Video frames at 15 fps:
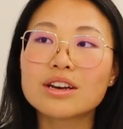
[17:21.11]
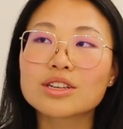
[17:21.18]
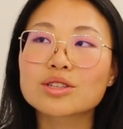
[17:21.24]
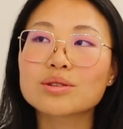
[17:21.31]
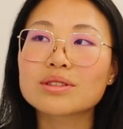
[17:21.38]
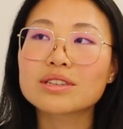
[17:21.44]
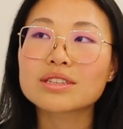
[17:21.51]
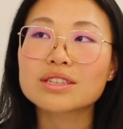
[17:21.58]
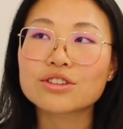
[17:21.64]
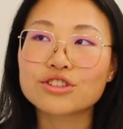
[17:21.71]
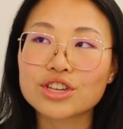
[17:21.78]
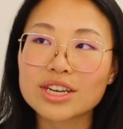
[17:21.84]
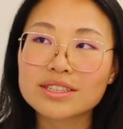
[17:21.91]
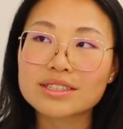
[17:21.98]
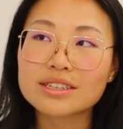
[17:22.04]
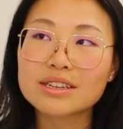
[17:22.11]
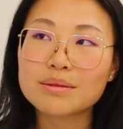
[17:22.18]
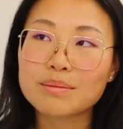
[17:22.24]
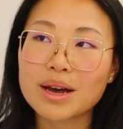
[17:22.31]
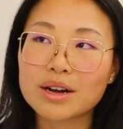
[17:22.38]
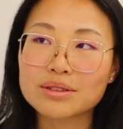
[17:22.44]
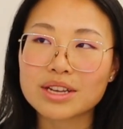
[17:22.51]
So the suggested
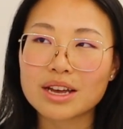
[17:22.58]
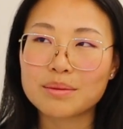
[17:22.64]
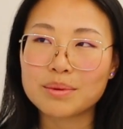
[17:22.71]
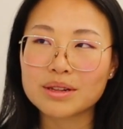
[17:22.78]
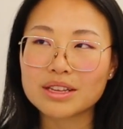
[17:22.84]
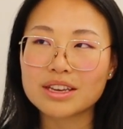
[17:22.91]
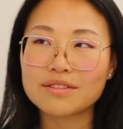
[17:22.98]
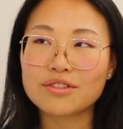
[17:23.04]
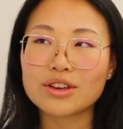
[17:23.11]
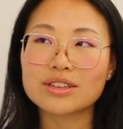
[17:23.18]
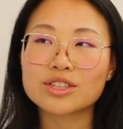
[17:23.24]
amount, I believe,